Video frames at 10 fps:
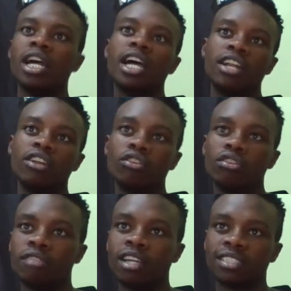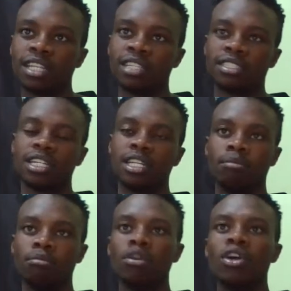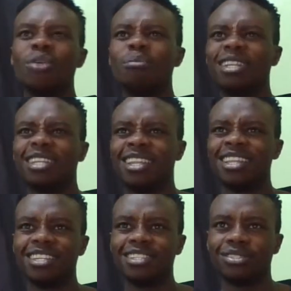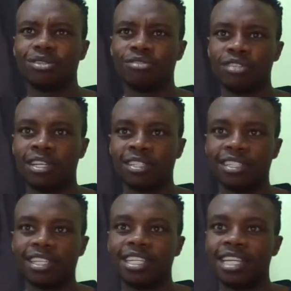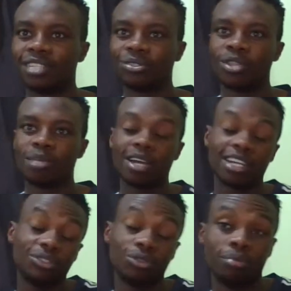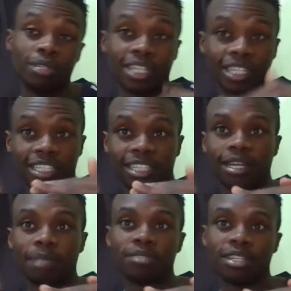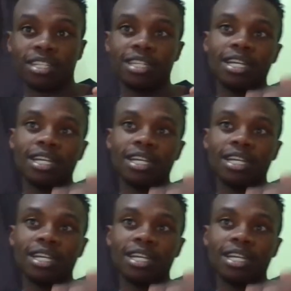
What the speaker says: I don't know if that's understandable, but I think it's obvious. Yeah, so the market should be in a clear uptrend